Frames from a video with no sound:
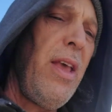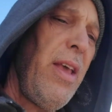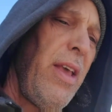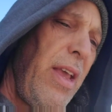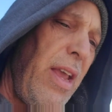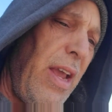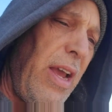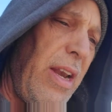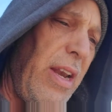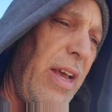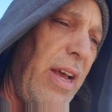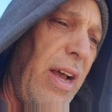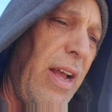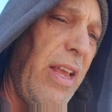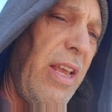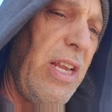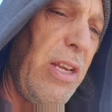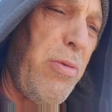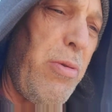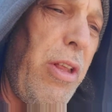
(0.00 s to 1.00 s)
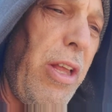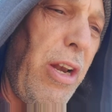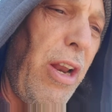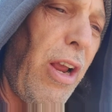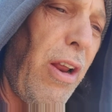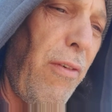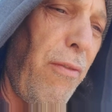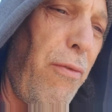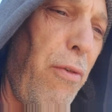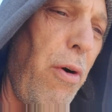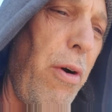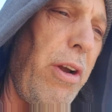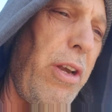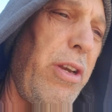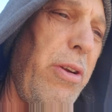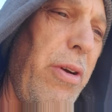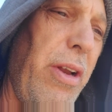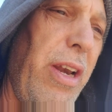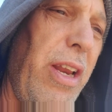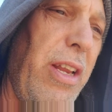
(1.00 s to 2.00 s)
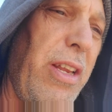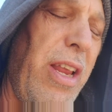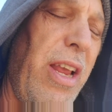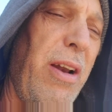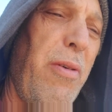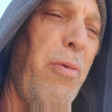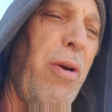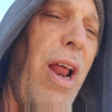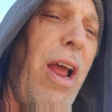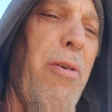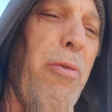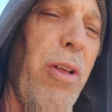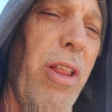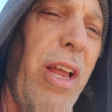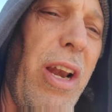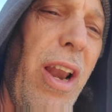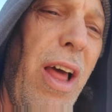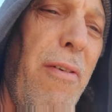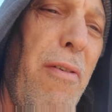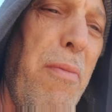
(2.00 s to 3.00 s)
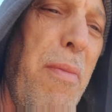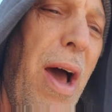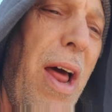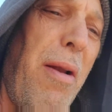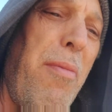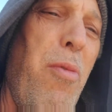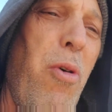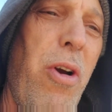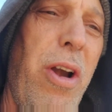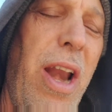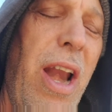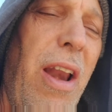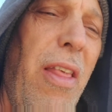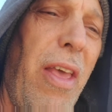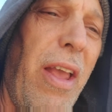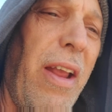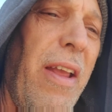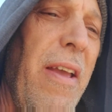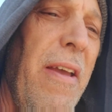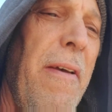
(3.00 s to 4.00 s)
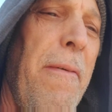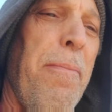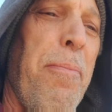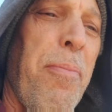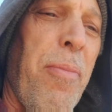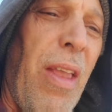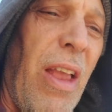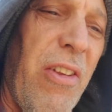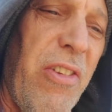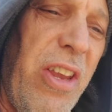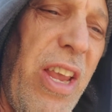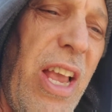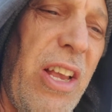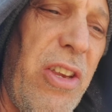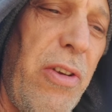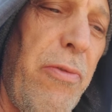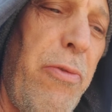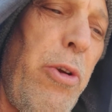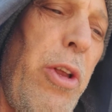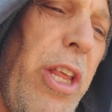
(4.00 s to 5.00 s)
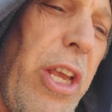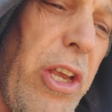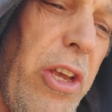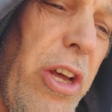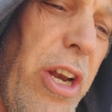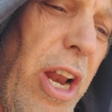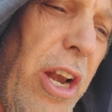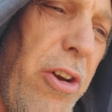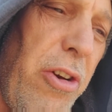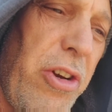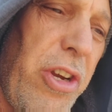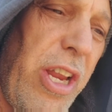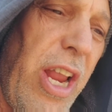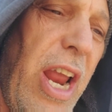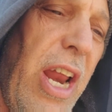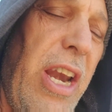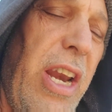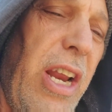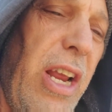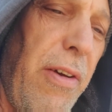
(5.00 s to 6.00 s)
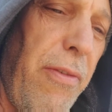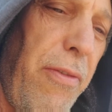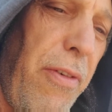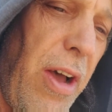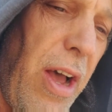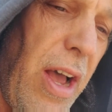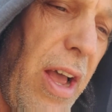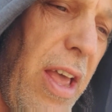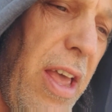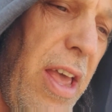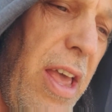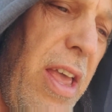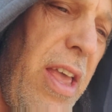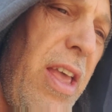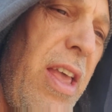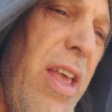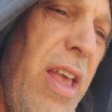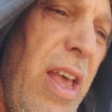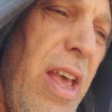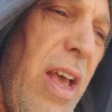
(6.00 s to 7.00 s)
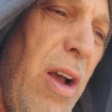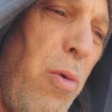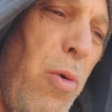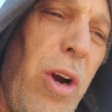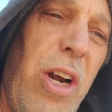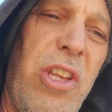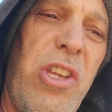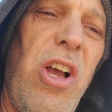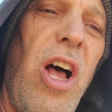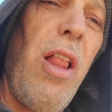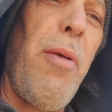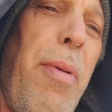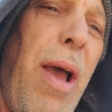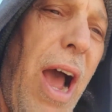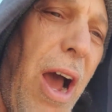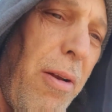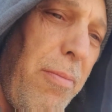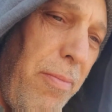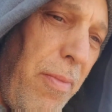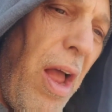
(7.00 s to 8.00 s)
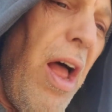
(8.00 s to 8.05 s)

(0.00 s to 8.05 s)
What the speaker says: And he's really looking forward to it. And what I really love about it more than anything is he has a really good understanding of what it's all about.